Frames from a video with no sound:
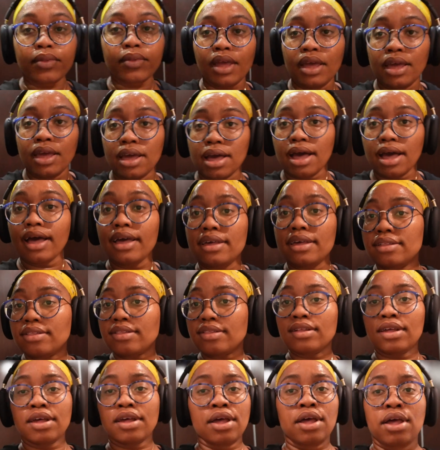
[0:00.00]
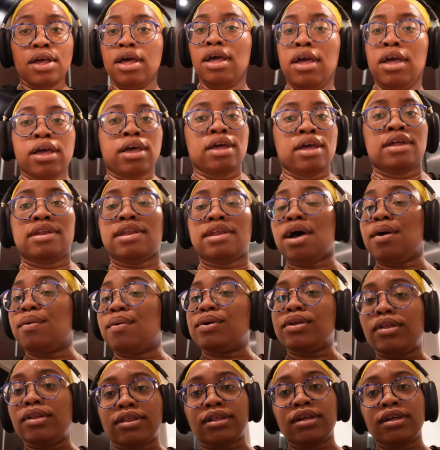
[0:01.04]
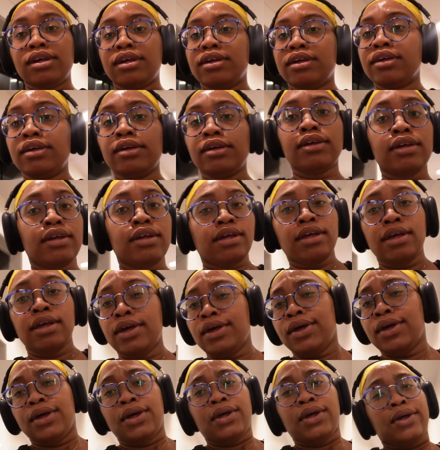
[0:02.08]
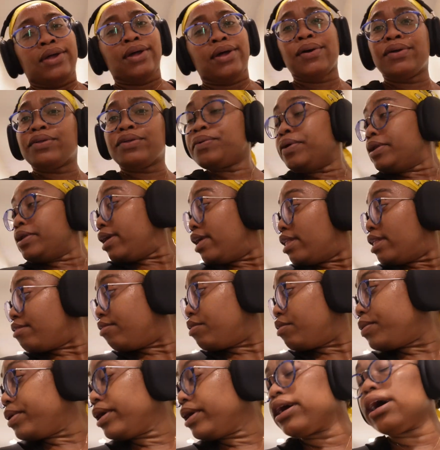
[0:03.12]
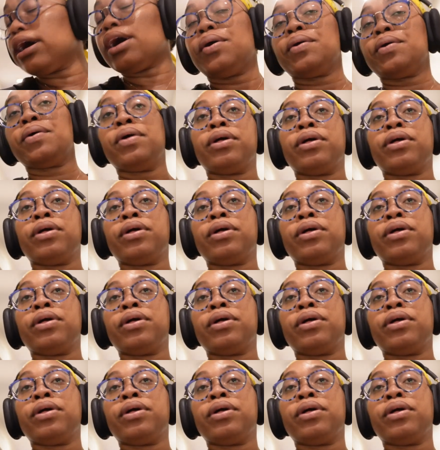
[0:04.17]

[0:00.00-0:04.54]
And guys, that was that was one hell of a workout.